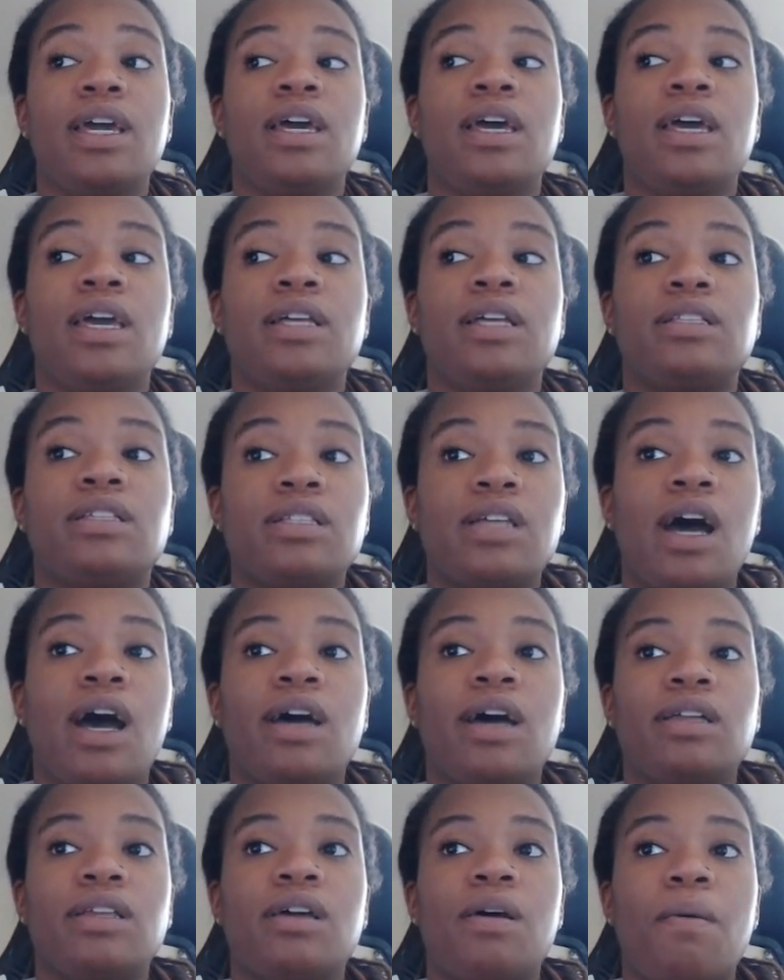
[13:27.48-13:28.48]
it's
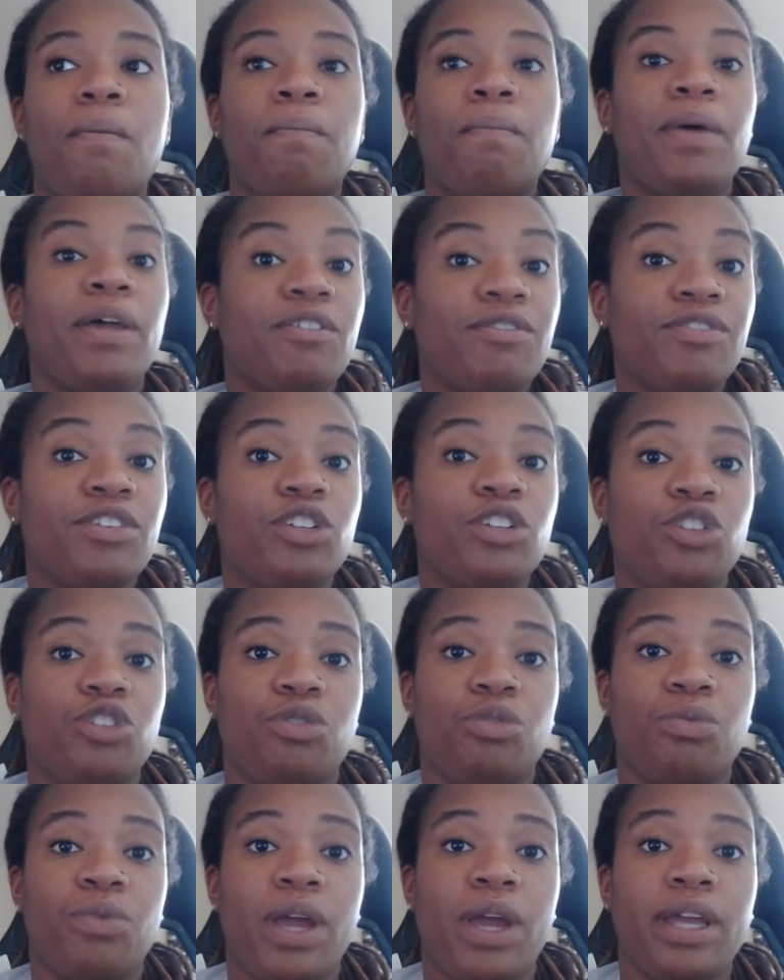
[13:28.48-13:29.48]
not
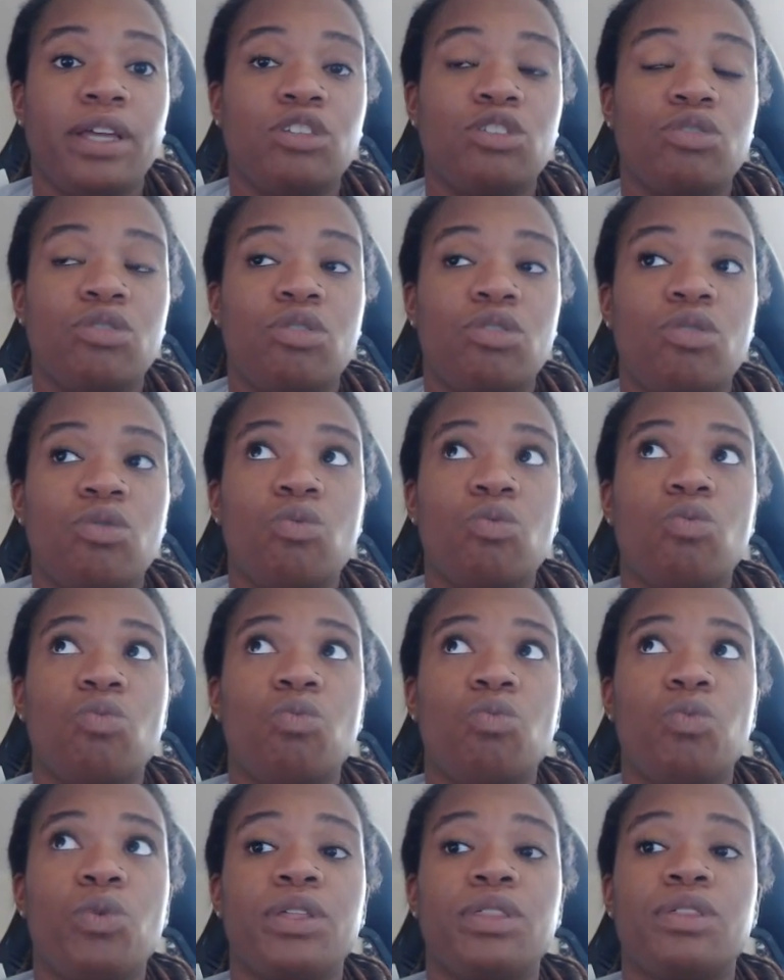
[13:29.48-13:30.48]
beneficial, right? So
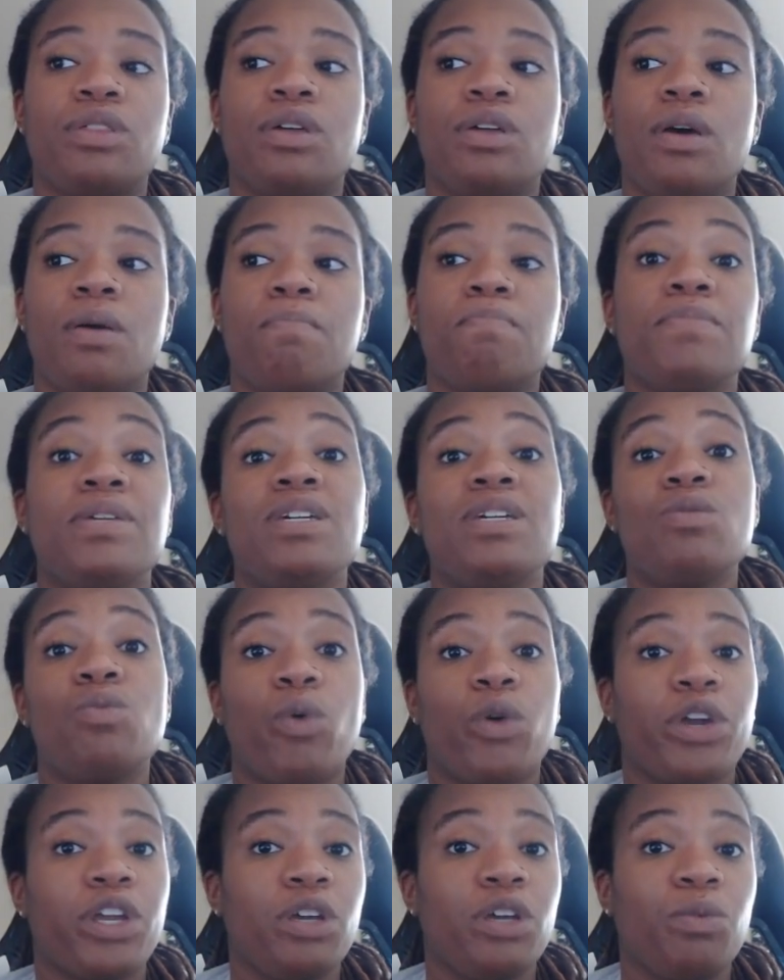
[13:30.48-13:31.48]
with me
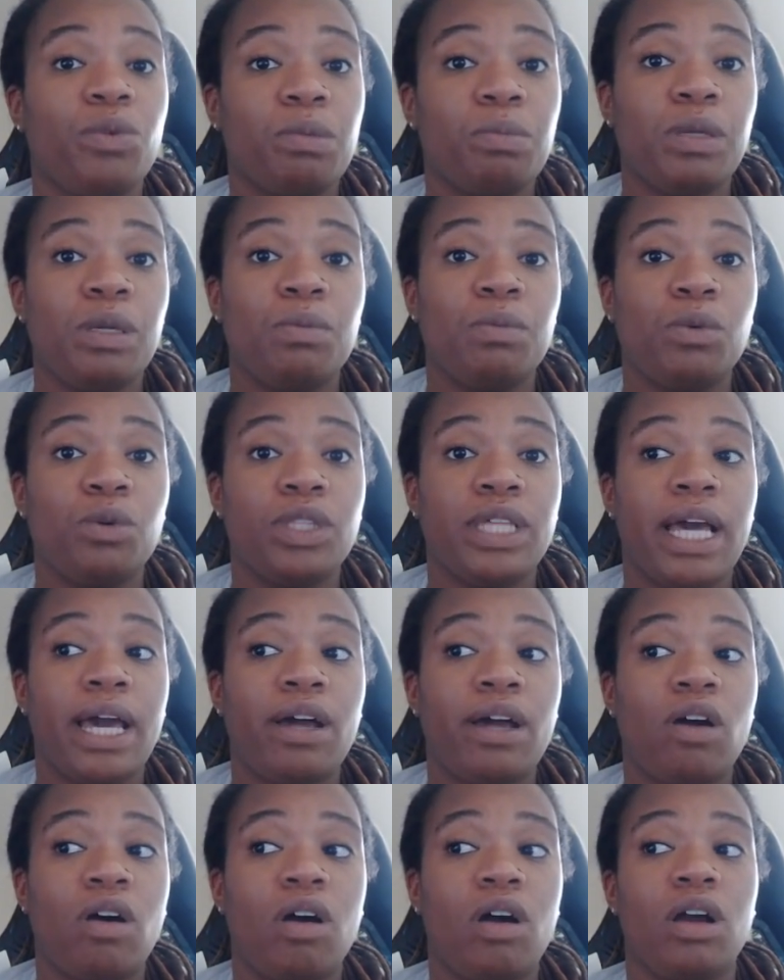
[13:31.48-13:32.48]
working with people
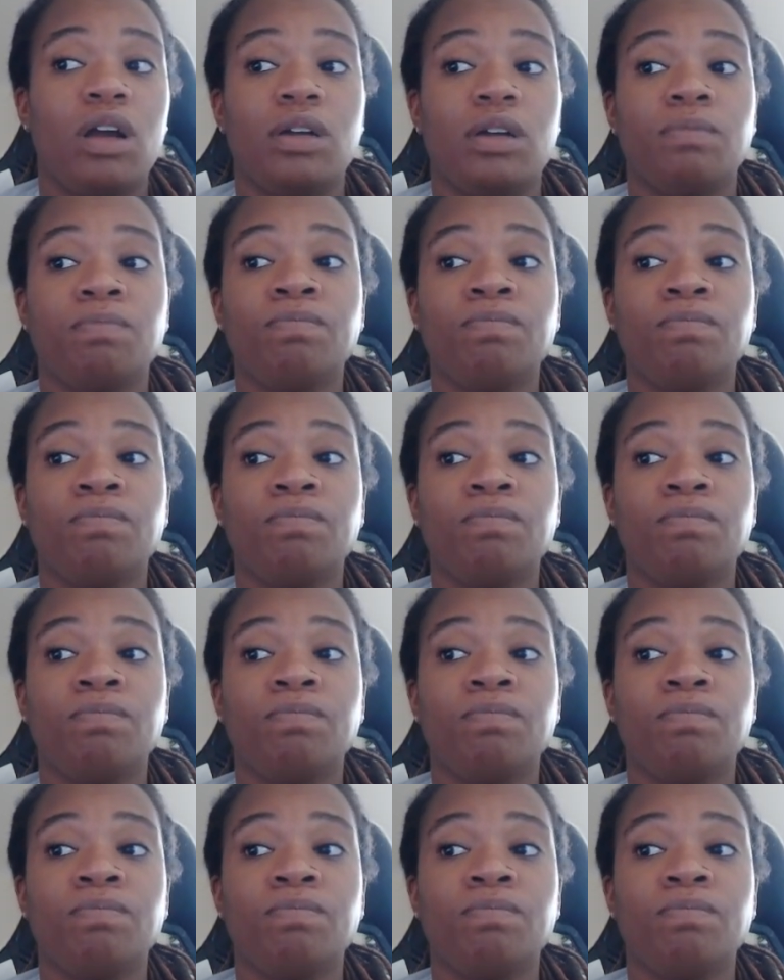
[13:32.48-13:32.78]
that are